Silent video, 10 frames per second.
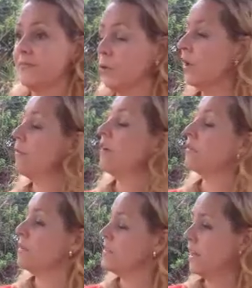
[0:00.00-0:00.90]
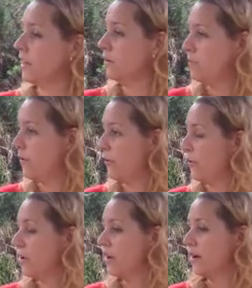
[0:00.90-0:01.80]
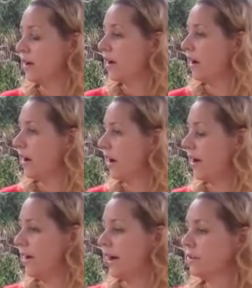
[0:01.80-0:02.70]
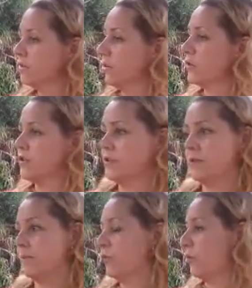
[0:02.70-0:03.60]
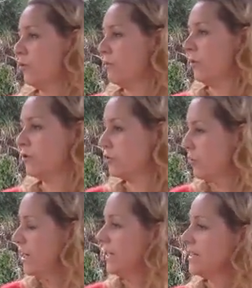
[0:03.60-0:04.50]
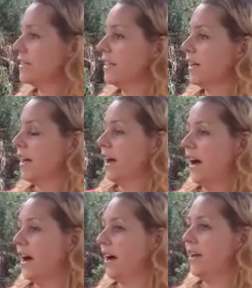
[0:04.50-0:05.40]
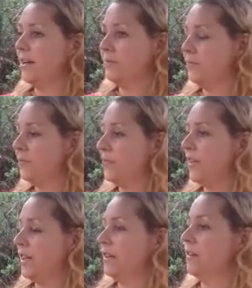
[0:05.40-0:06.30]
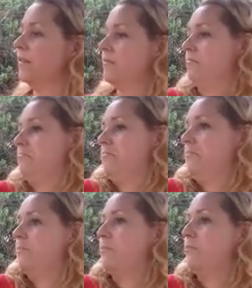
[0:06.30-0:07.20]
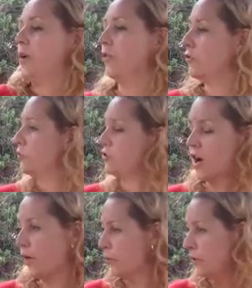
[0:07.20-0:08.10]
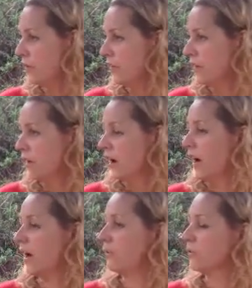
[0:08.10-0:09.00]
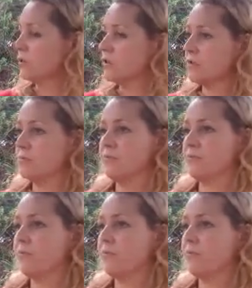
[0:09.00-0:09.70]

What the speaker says: looking at myself in the mirror. I had lost so much weight. I didn't bother to shower. I was